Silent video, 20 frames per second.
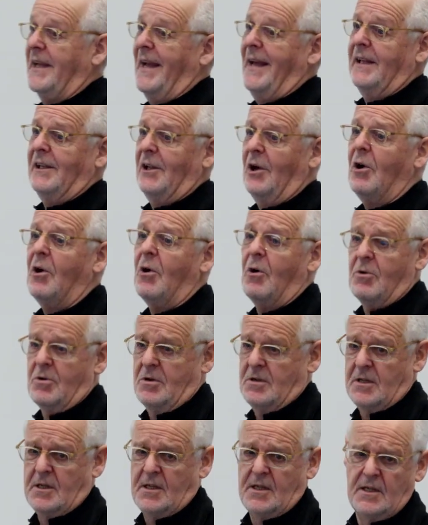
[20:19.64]

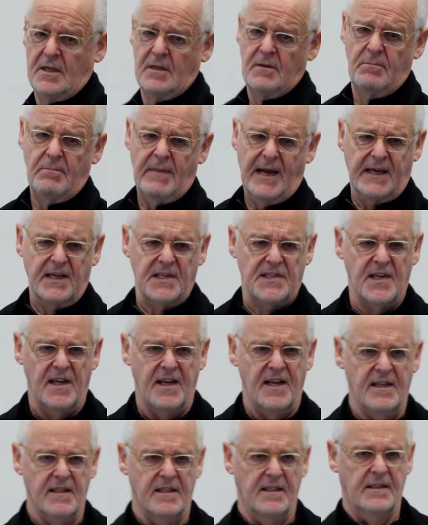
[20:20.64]
Hello
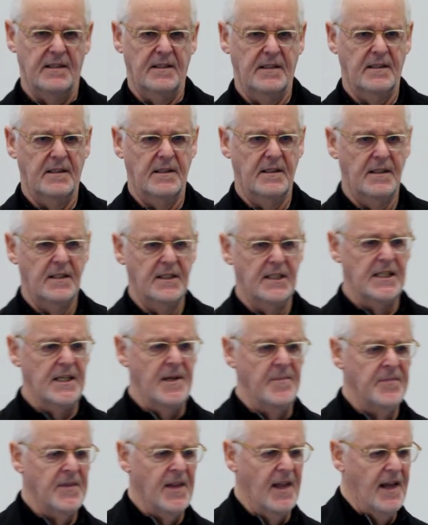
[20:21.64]
magazine.
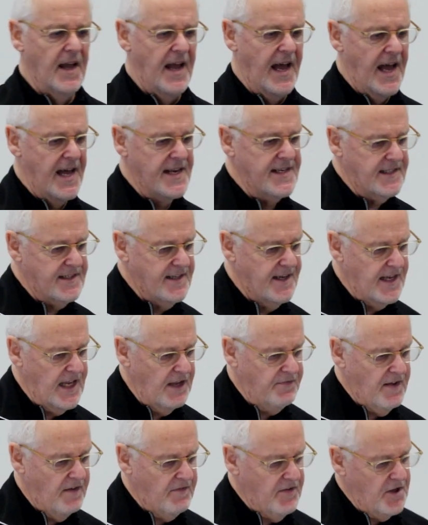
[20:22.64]
And
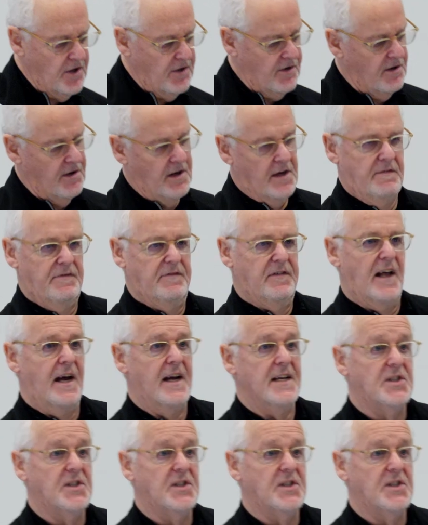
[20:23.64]
if ever you're going to fly